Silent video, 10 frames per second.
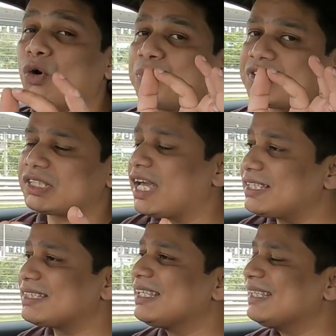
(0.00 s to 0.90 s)

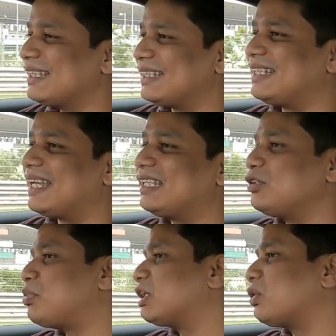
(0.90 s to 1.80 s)
precise than the
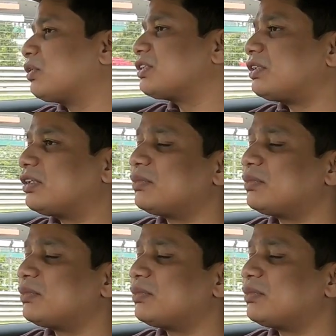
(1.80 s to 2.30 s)
Pythagoras theorem